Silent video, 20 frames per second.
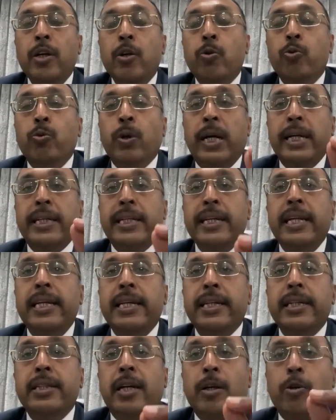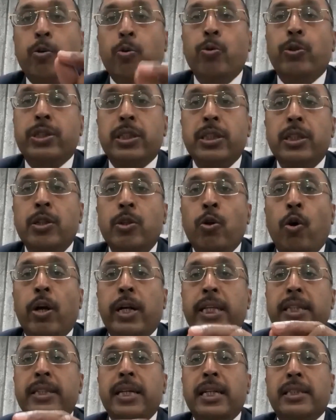who are dealing in the goods,
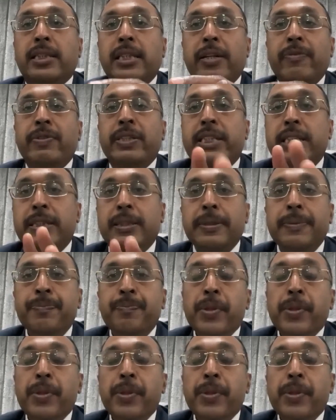not in the services.